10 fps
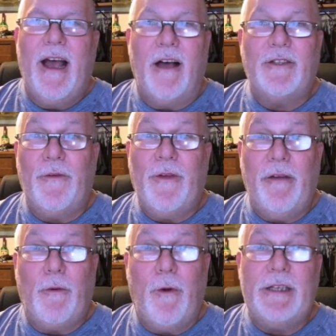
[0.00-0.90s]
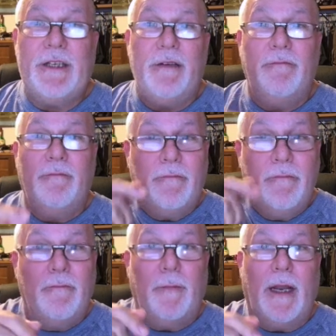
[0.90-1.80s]
Also, if you have a question,
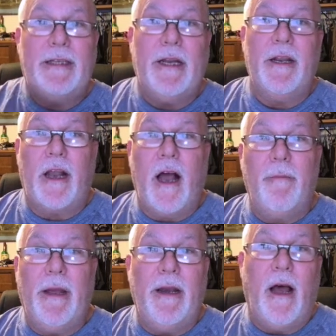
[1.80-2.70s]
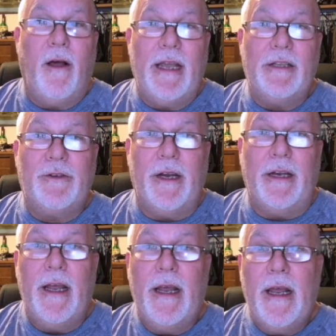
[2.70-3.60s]
place it in the comment and I'll answer it.